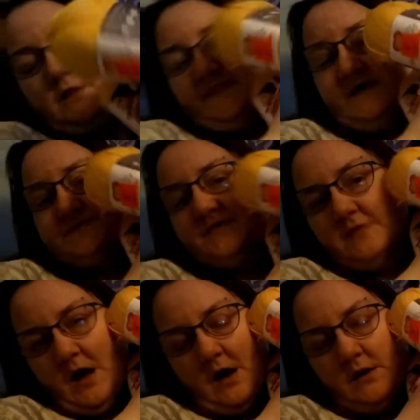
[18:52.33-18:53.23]
That's a
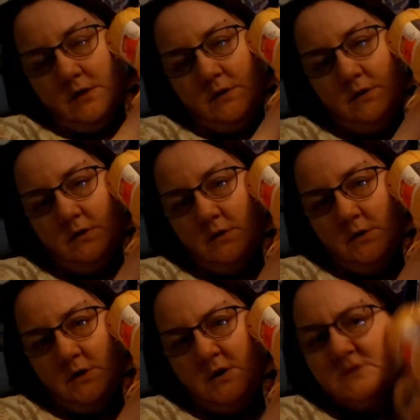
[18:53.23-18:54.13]
lot.
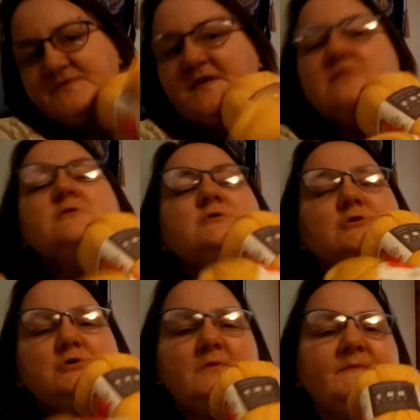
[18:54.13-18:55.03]
Does that look
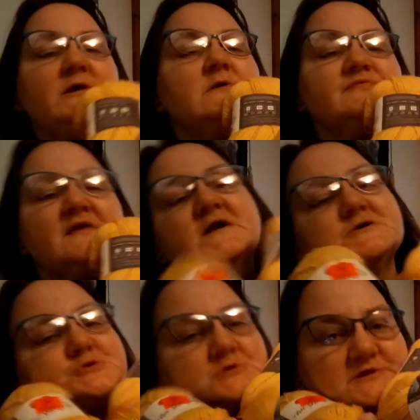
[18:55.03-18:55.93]
good on me? That
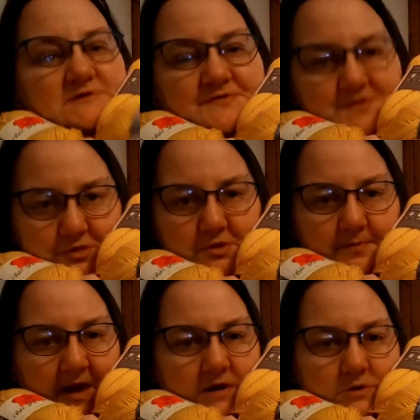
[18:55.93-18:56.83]
actually doesn't look
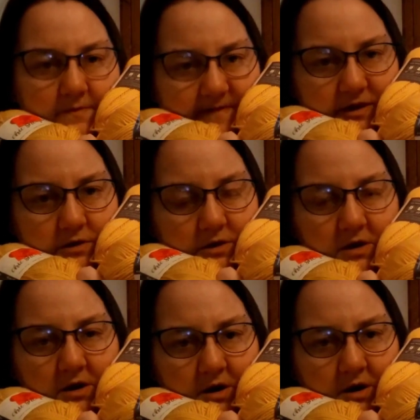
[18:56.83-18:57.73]
bad on me.
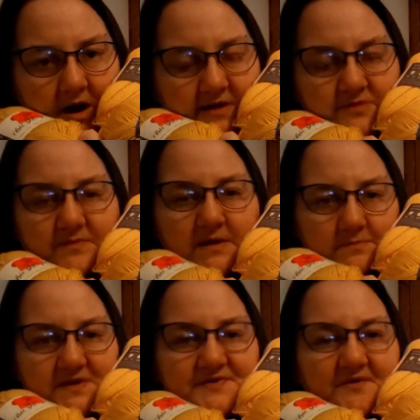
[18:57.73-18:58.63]
I could make
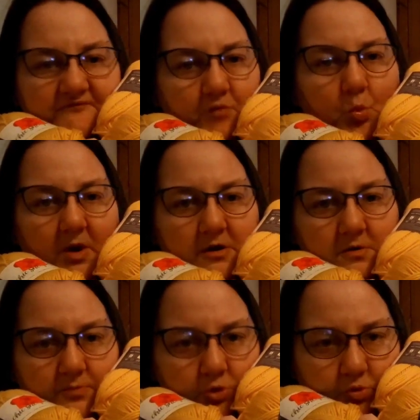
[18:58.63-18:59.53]
myself a
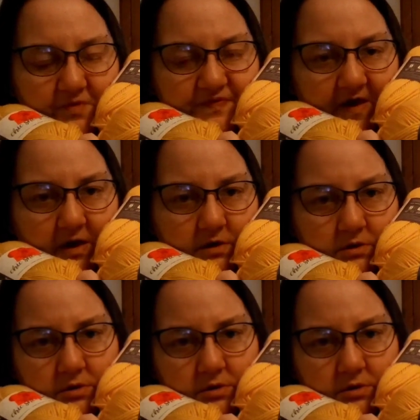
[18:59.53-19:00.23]
wearable with that.